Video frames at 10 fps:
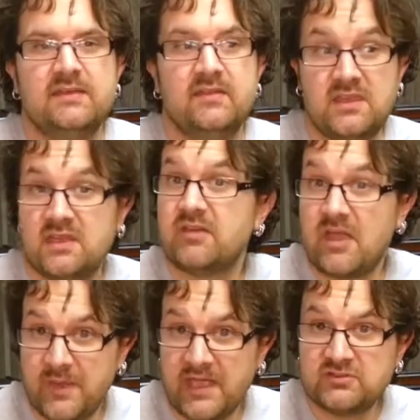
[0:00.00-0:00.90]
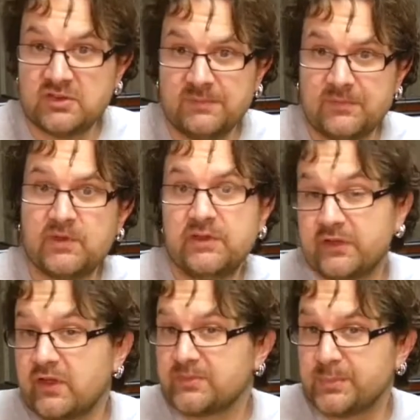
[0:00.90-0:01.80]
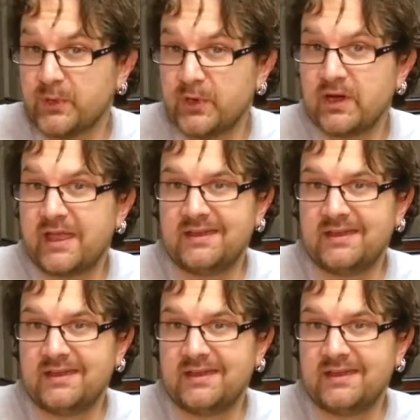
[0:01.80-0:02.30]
in the key of A major for you to explore.